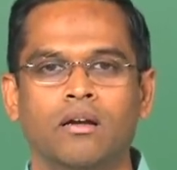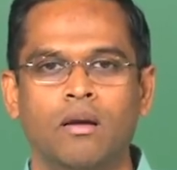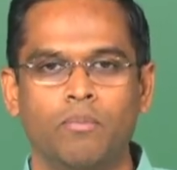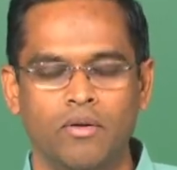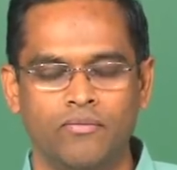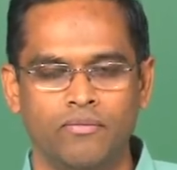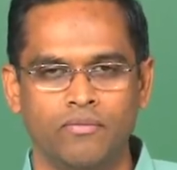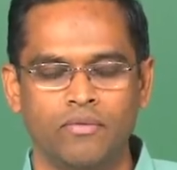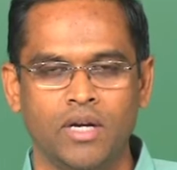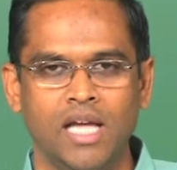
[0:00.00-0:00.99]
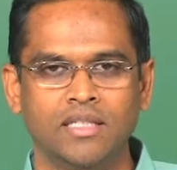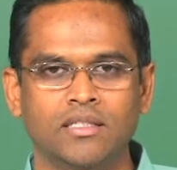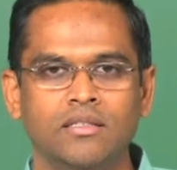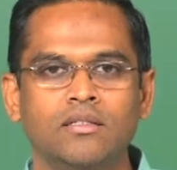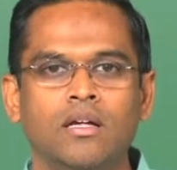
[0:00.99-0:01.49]
couple of
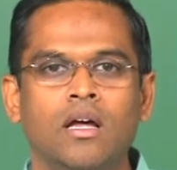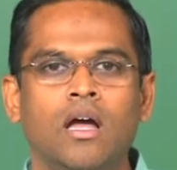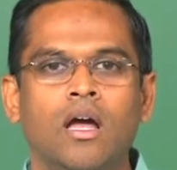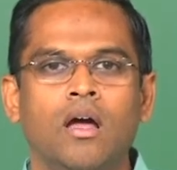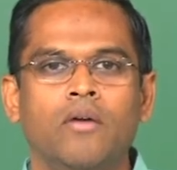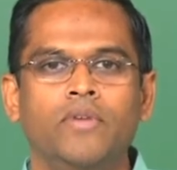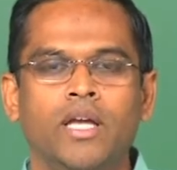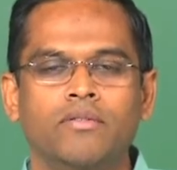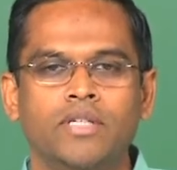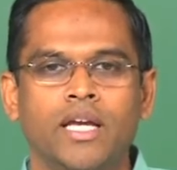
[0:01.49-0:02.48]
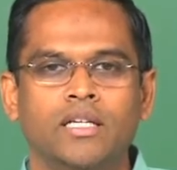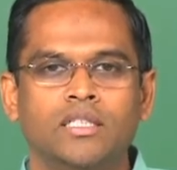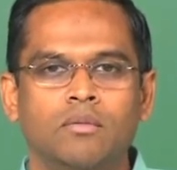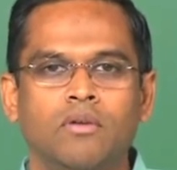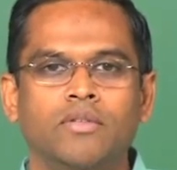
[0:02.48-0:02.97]
classes, we have taken
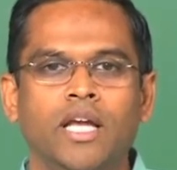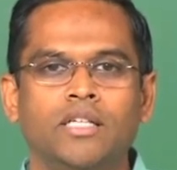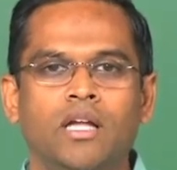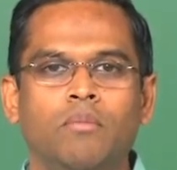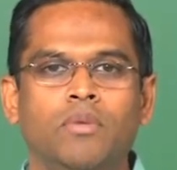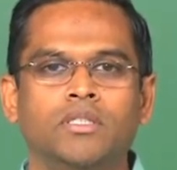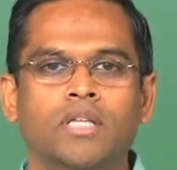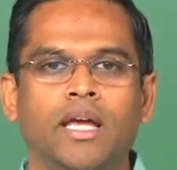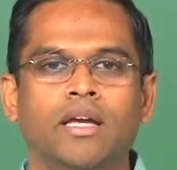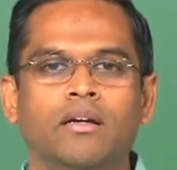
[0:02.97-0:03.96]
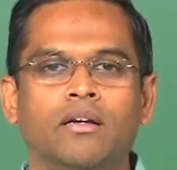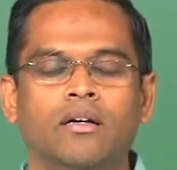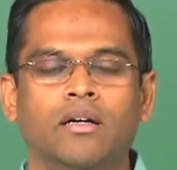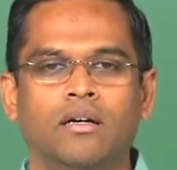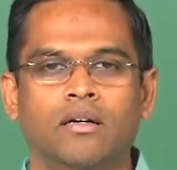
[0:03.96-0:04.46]
some of the examples like
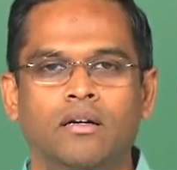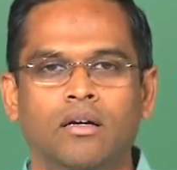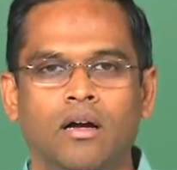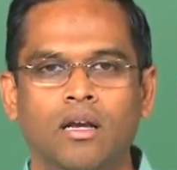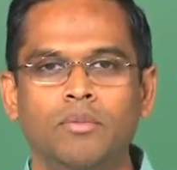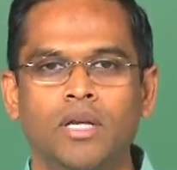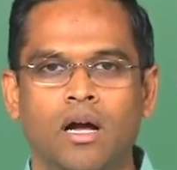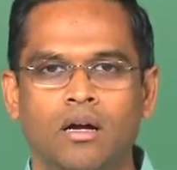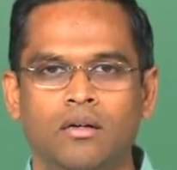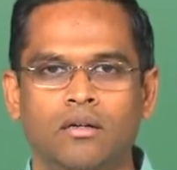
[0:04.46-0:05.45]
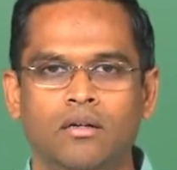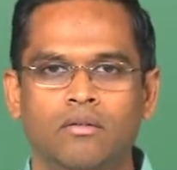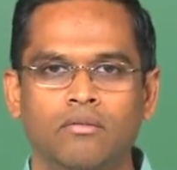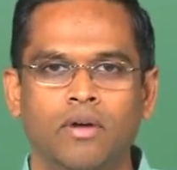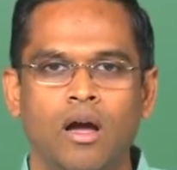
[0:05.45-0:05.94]
alumina,
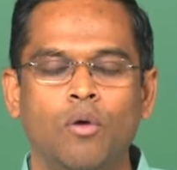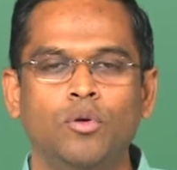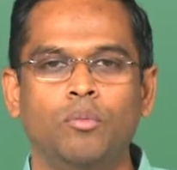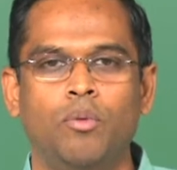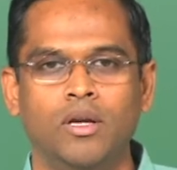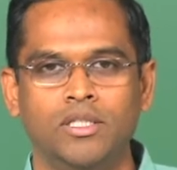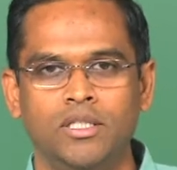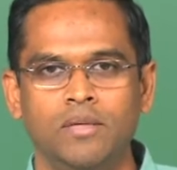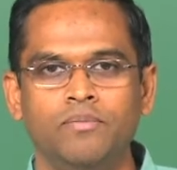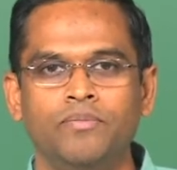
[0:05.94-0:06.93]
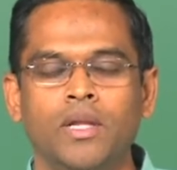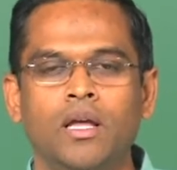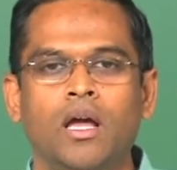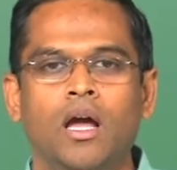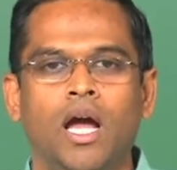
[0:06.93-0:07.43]
how to polish them
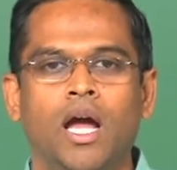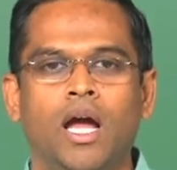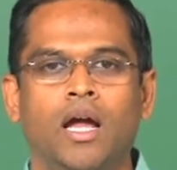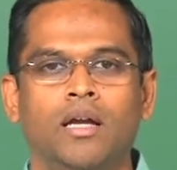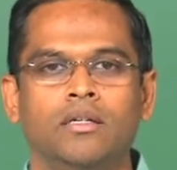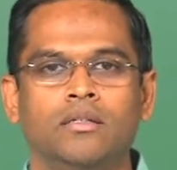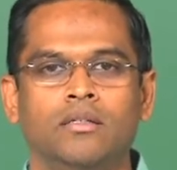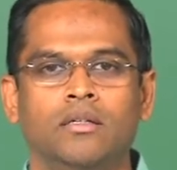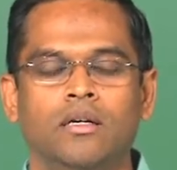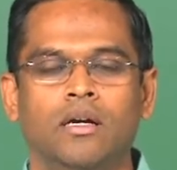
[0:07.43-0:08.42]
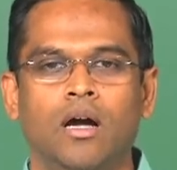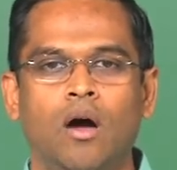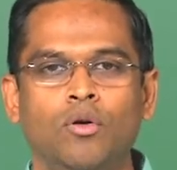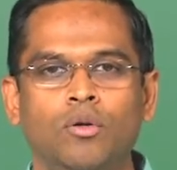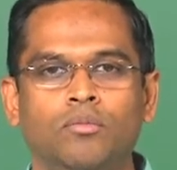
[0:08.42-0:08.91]
and
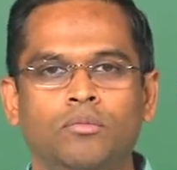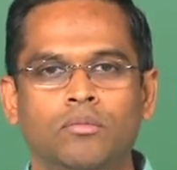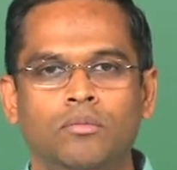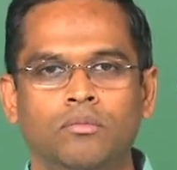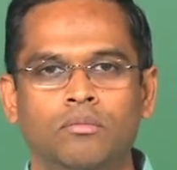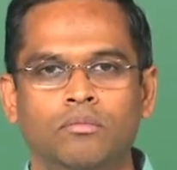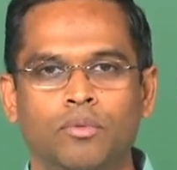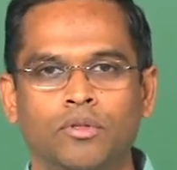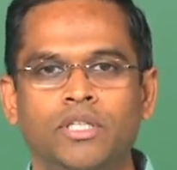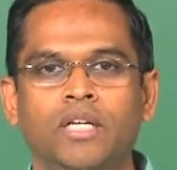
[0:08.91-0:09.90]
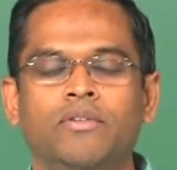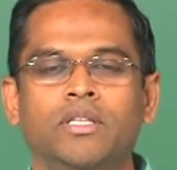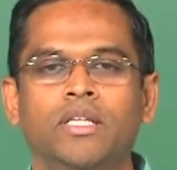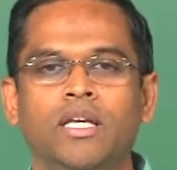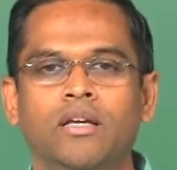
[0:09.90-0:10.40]
how to proceed
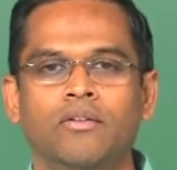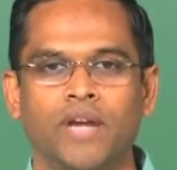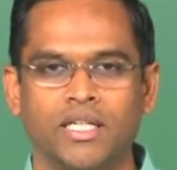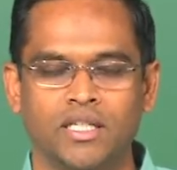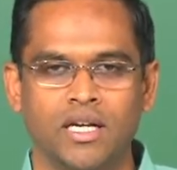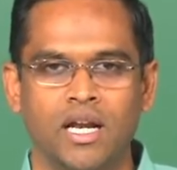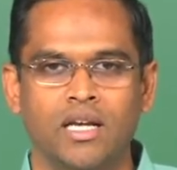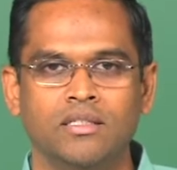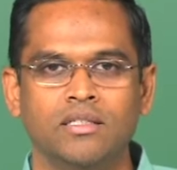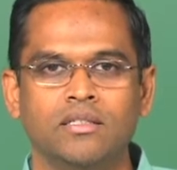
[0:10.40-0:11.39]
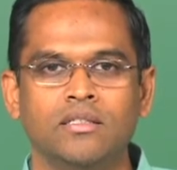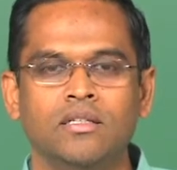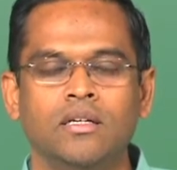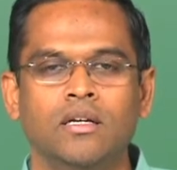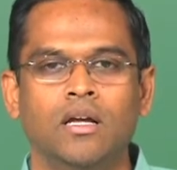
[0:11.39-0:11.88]
with the fracture analysis.
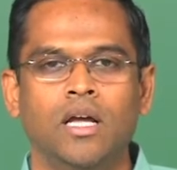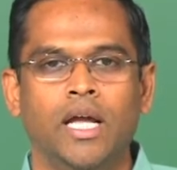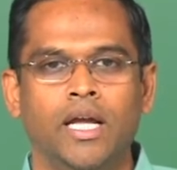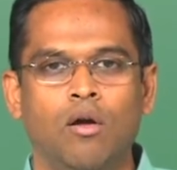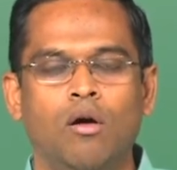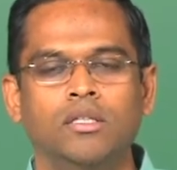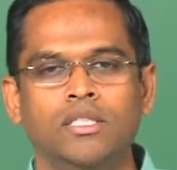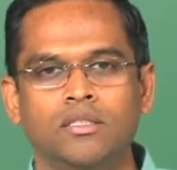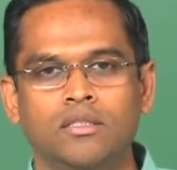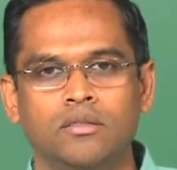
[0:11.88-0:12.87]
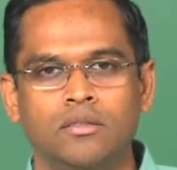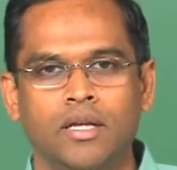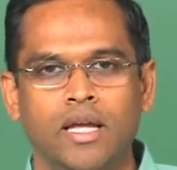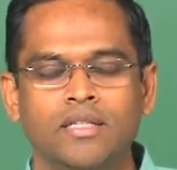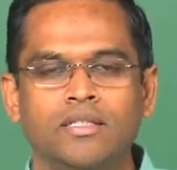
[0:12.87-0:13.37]
In all these
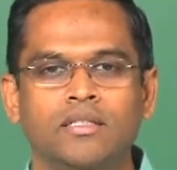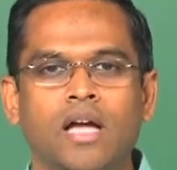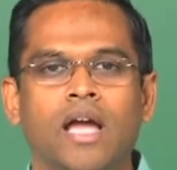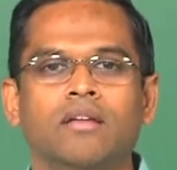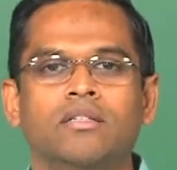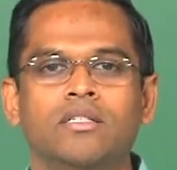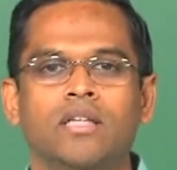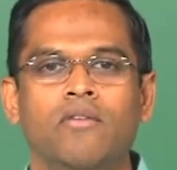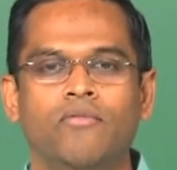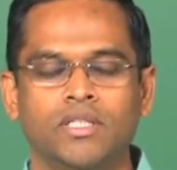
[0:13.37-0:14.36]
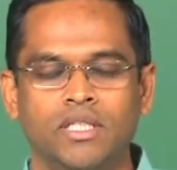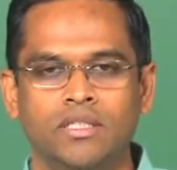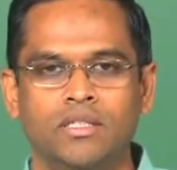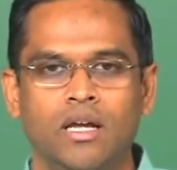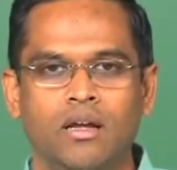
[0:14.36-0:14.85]
cases, I just
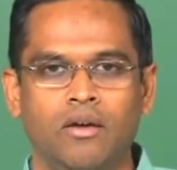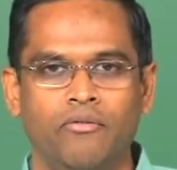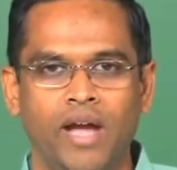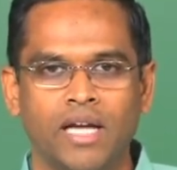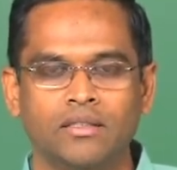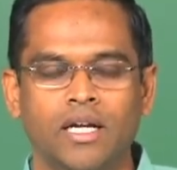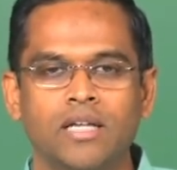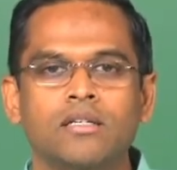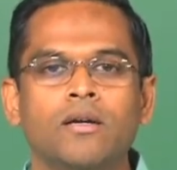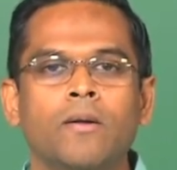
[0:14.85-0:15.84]
emphasized a fact that